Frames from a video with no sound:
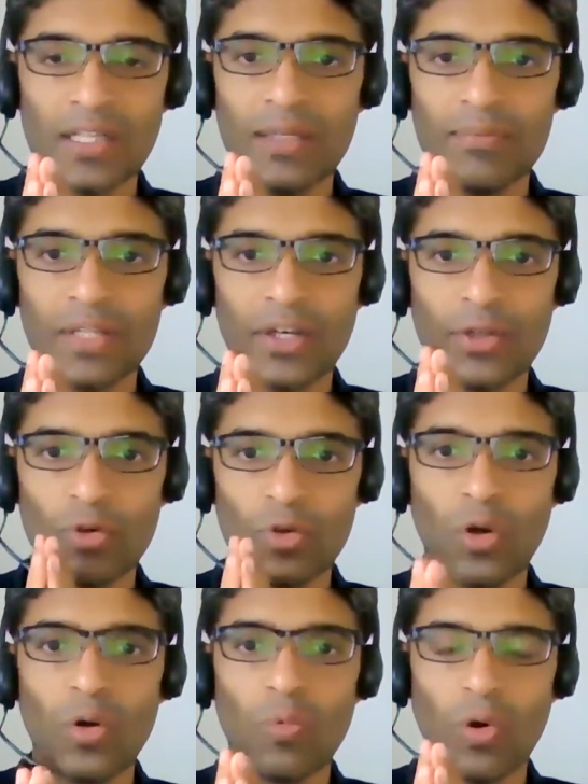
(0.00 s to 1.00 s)
tell them that you
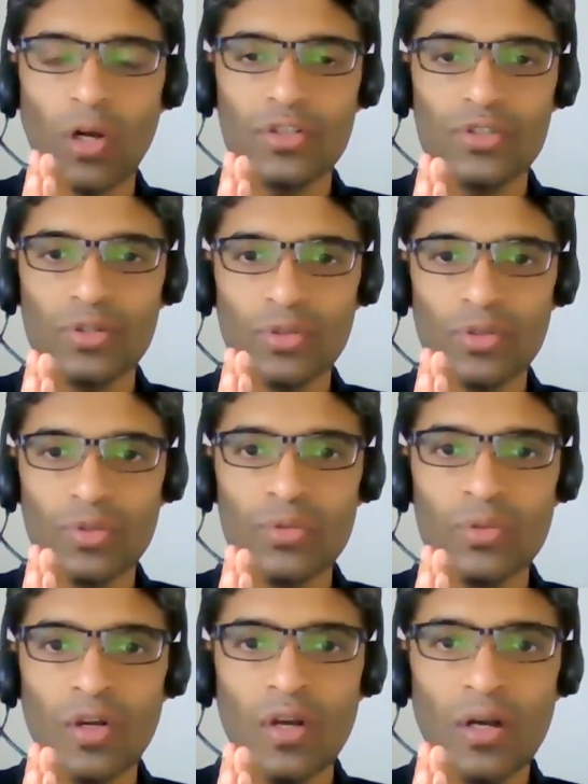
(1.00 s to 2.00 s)
don't want to
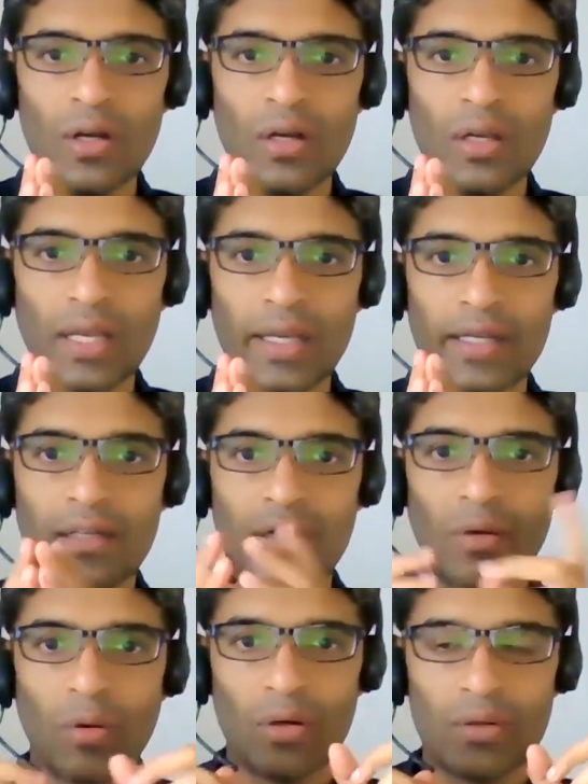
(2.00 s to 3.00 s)
do like
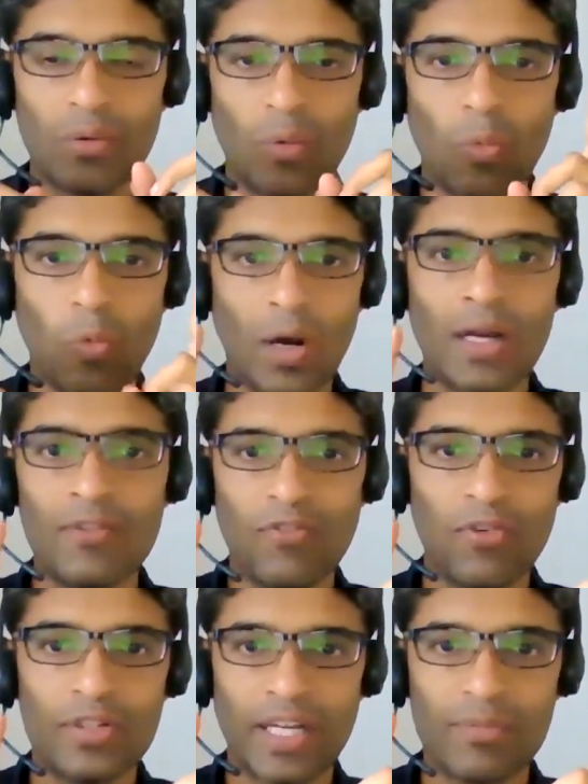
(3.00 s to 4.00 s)
one
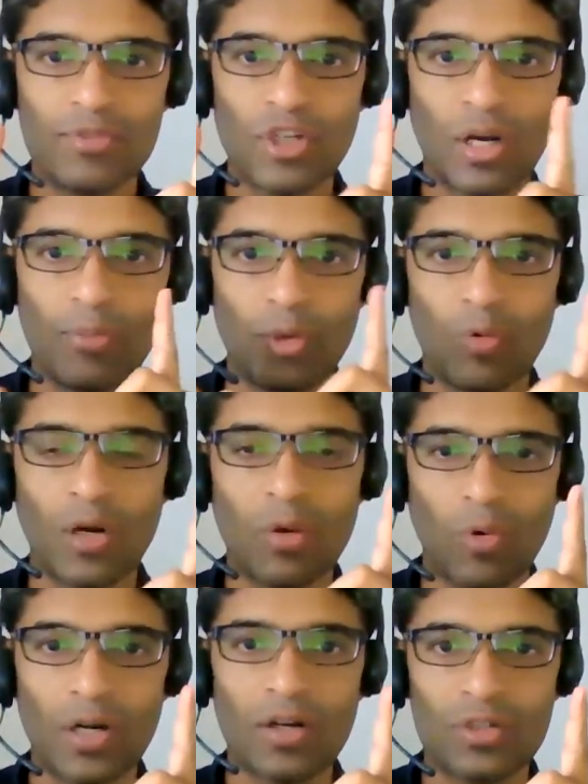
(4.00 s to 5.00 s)
full-time job. You want
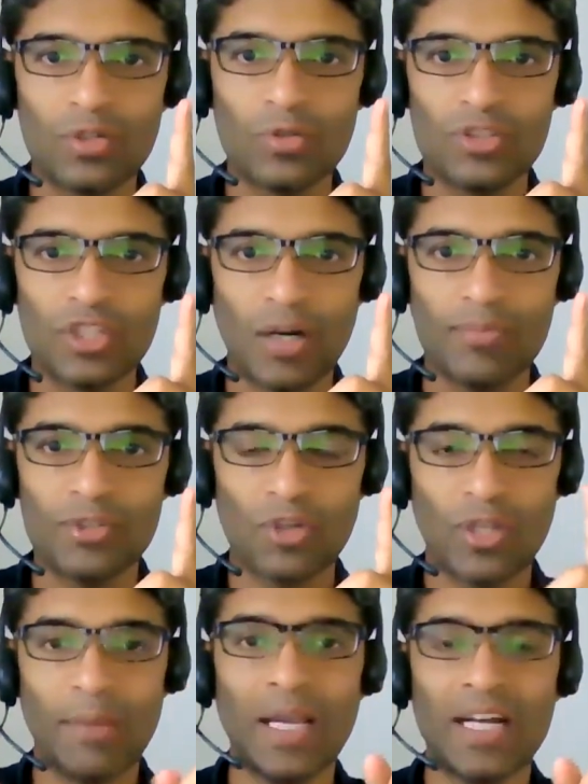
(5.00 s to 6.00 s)
to work on two jobs.
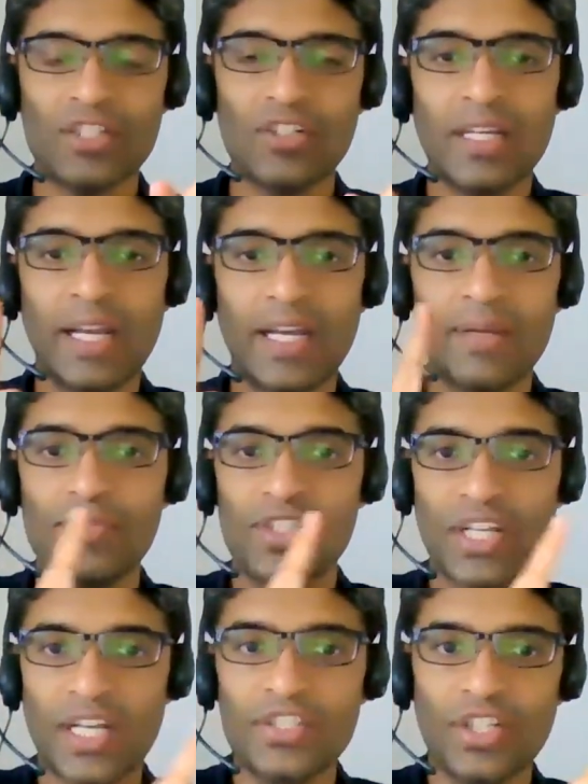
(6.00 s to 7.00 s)
So they may actually end up
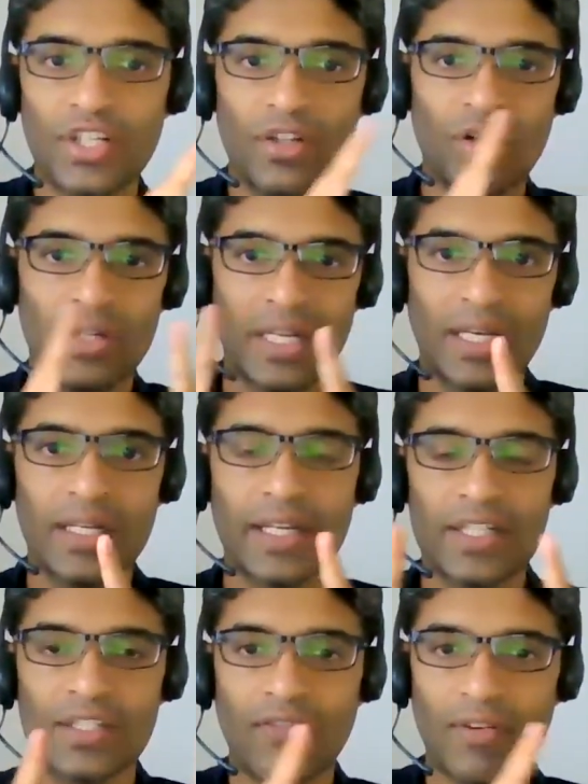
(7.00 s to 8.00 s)
changing your
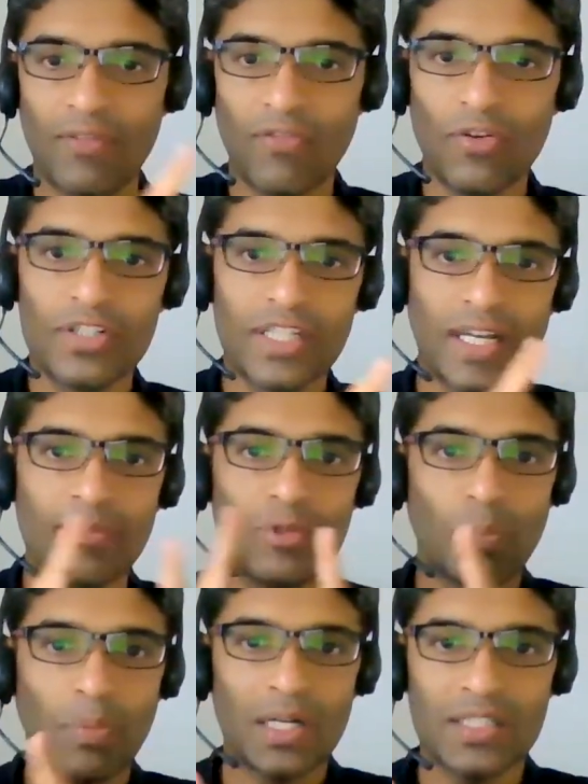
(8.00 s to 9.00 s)
delegation from full-time
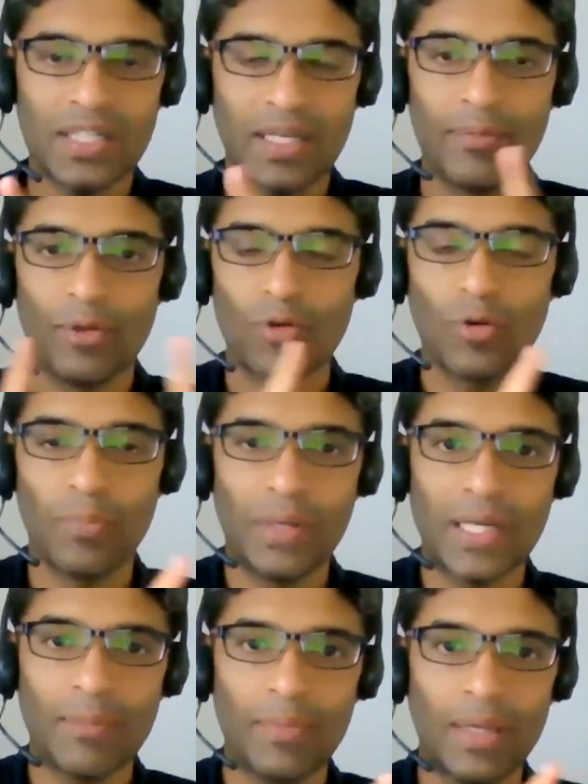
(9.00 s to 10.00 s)
to part-time. You could
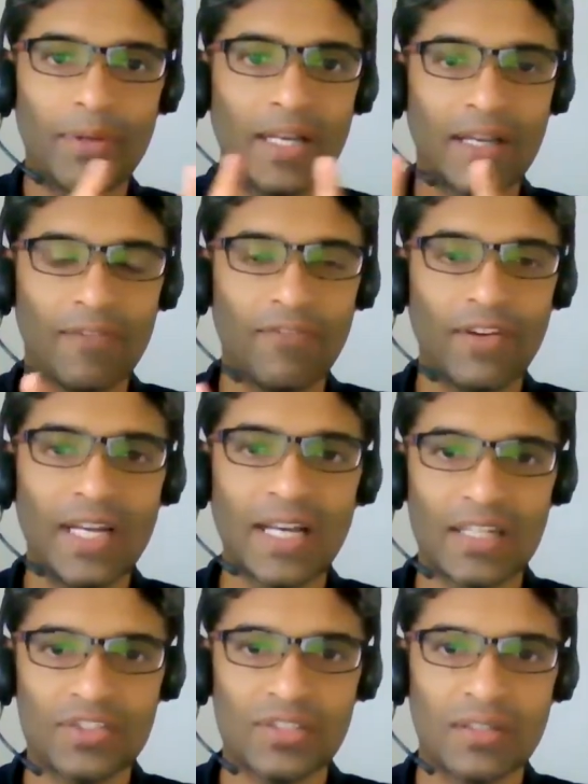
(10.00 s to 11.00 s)
become maybe like a
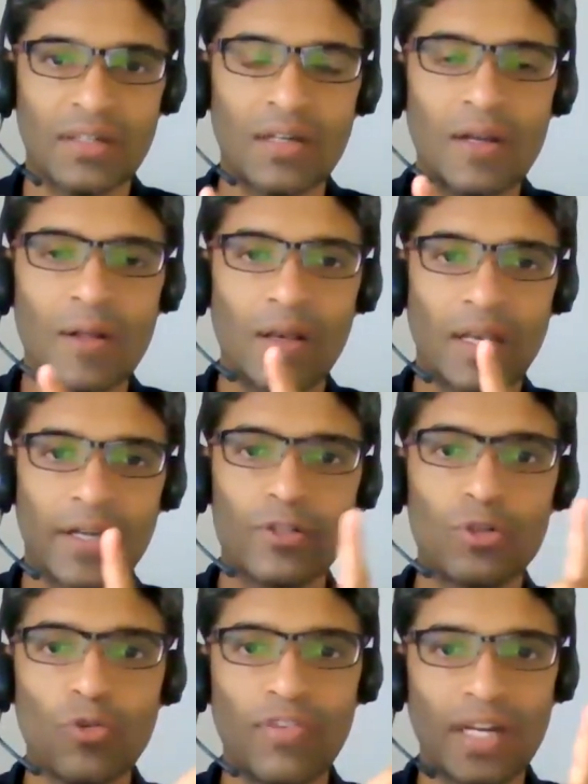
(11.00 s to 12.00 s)
freelancer, like
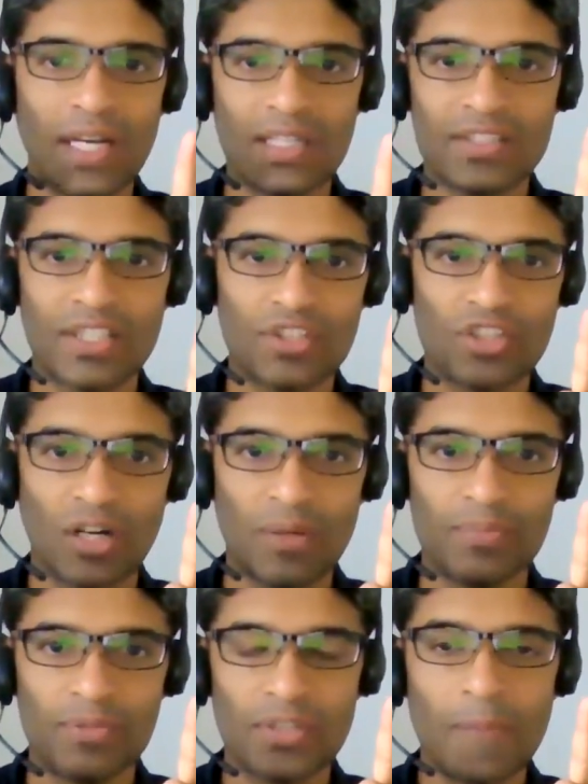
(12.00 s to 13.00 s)
two freelancing
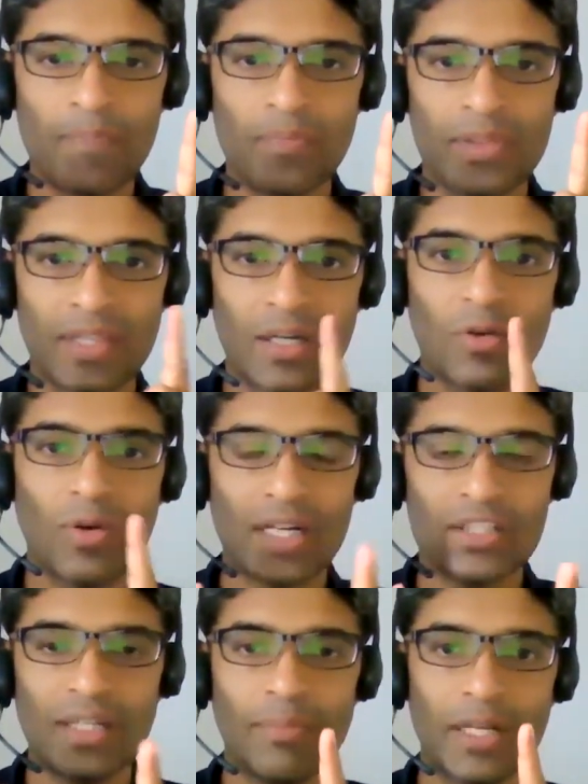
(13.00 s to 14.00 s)
jobs. That could
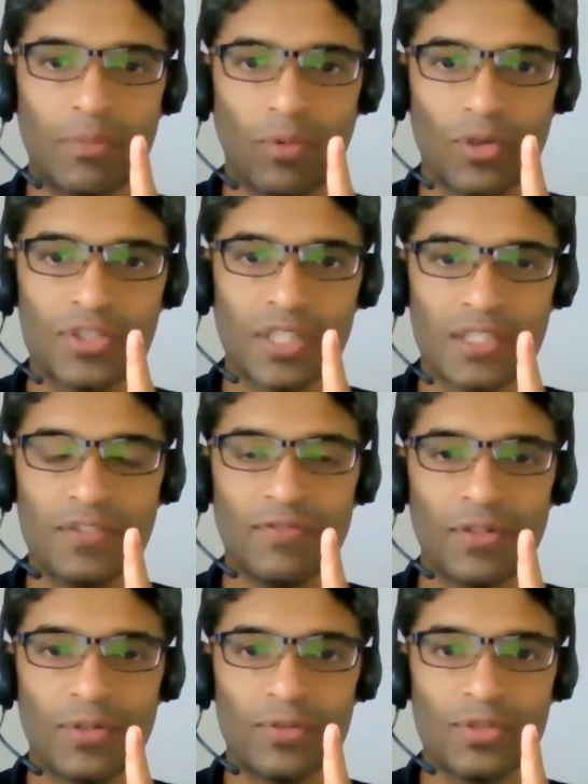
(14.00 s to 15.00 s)
actually make more sense
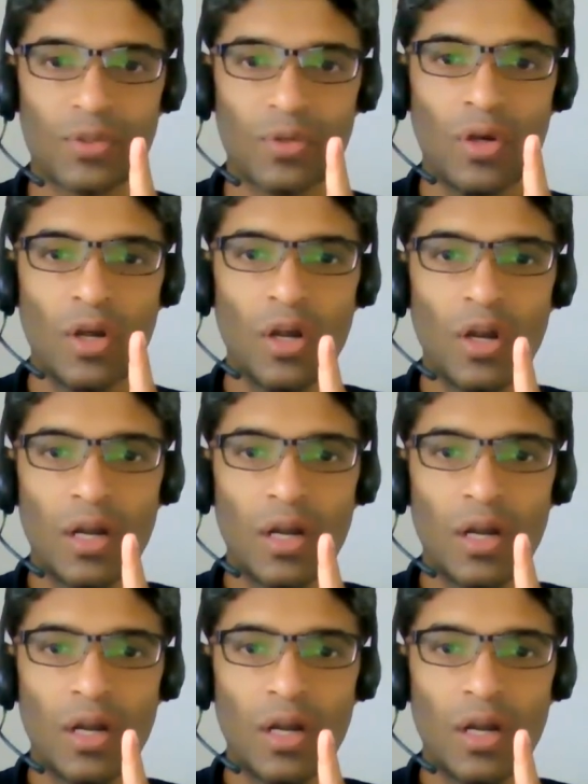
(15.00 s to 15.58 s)
for you. So